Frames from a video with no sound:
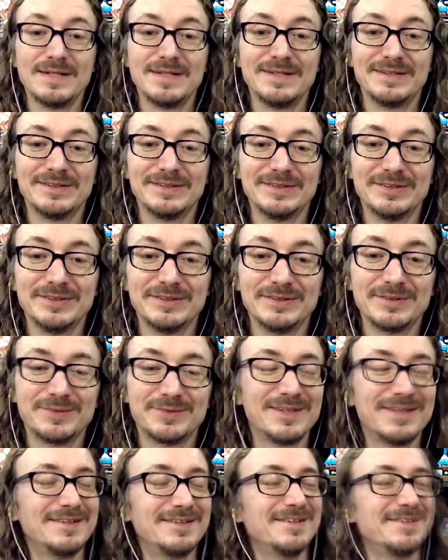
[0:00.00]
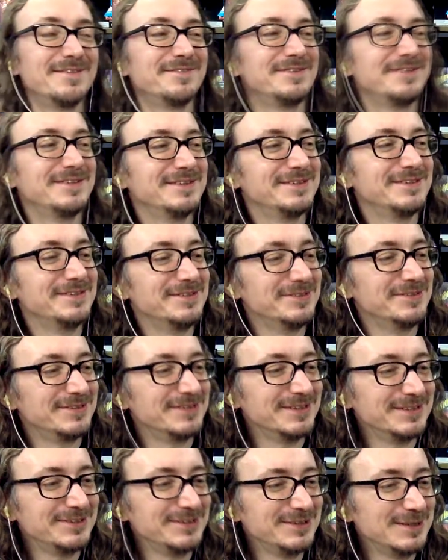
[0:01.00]
Yeah, you could use. Well, I don't know if you could
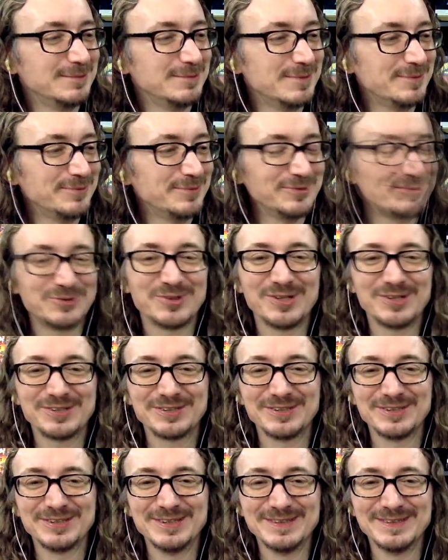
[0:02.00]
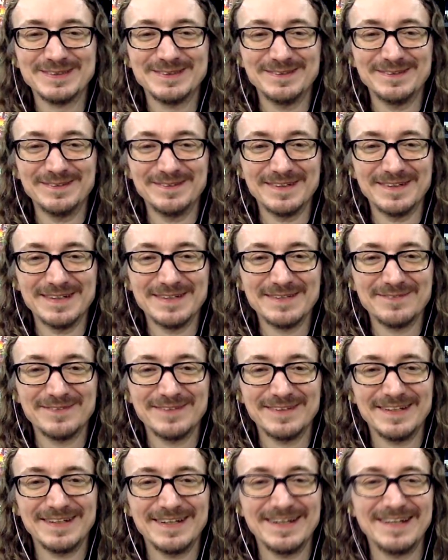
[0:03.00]
use a shoot 'em up construction kit to do that, but